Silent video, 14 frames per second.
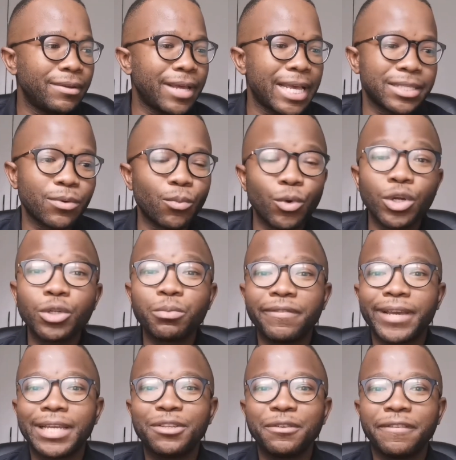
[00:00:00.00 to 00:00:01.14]
As a world, we've
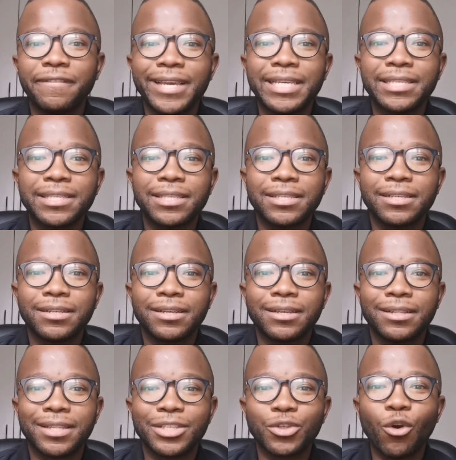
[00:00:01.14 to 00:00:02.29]
had to face
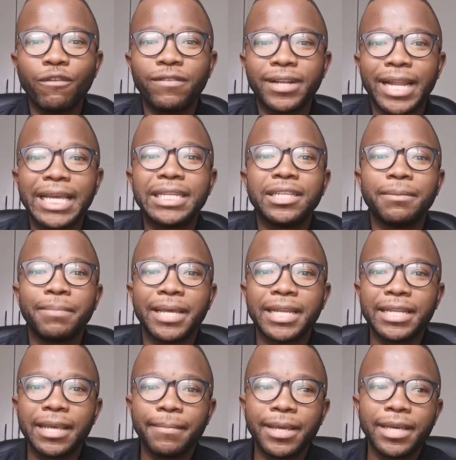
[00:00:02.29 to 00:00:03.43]
this COVID-19
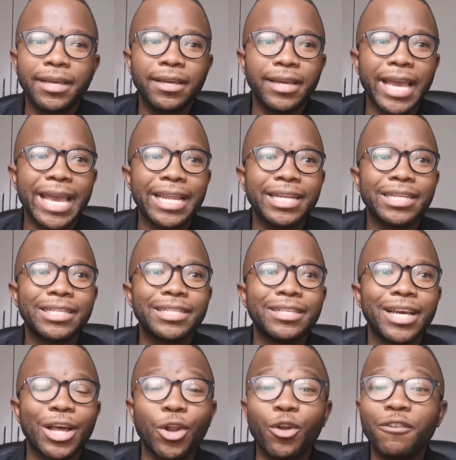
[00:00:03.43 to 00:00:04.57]
pandemic, and
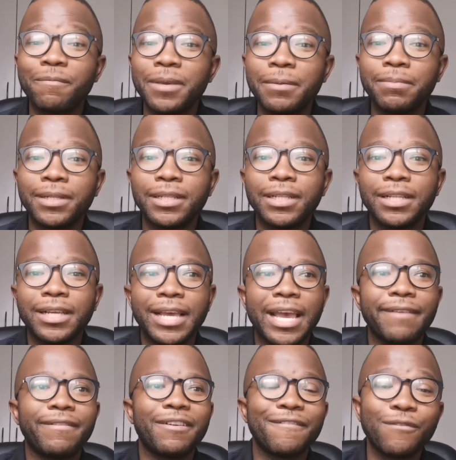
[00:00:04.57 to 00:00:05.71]
a lot of people
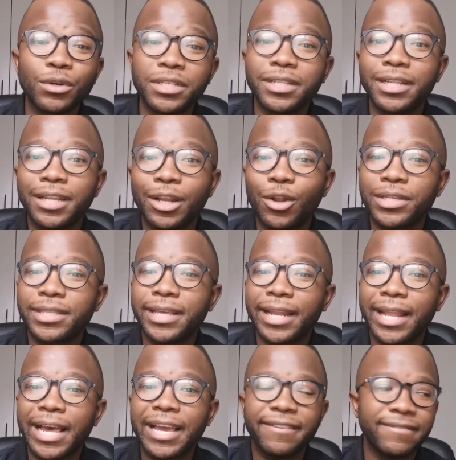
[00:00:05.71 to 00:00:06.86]
have unfortunately lost their
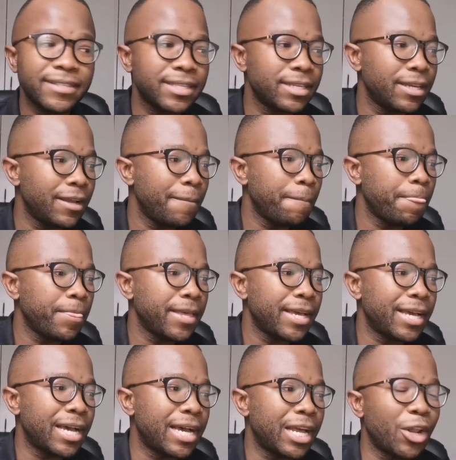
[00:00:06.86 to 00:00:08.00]
lives.
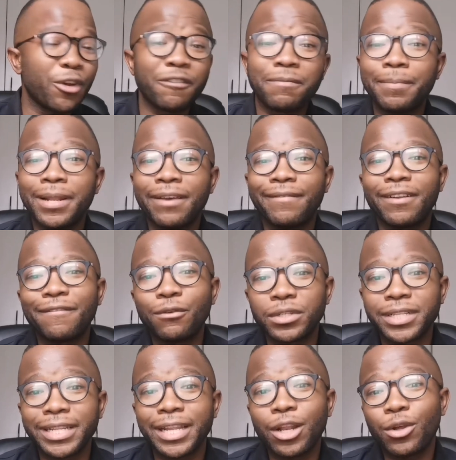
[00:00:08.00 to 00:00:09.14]
A lot of people have
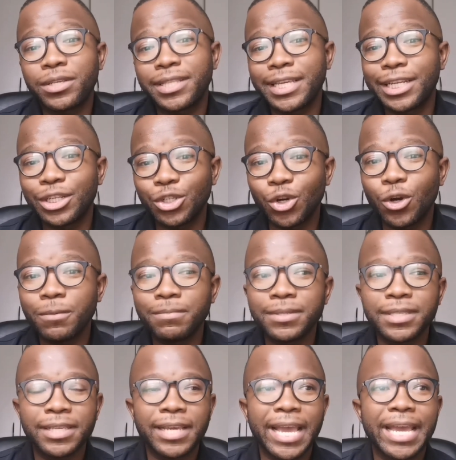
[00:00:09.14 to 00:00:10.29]
unfortunately lost their
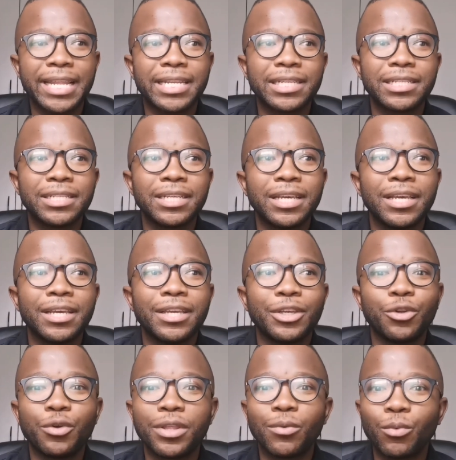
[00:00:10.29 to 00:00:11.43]
jobs, and
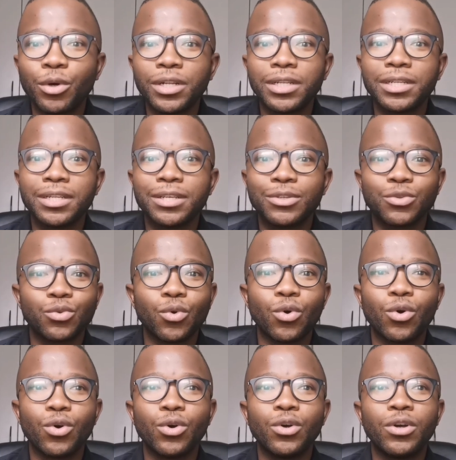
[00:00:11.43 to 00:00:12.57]
the world
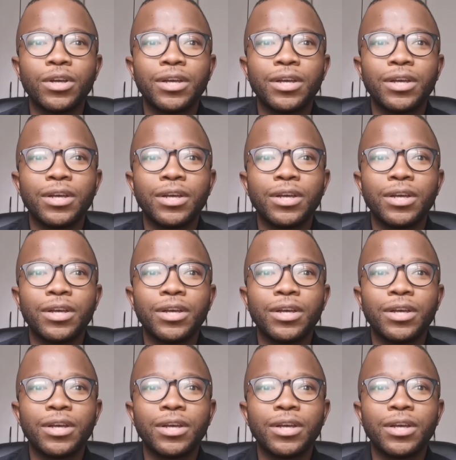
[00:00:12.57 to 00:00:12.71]
saw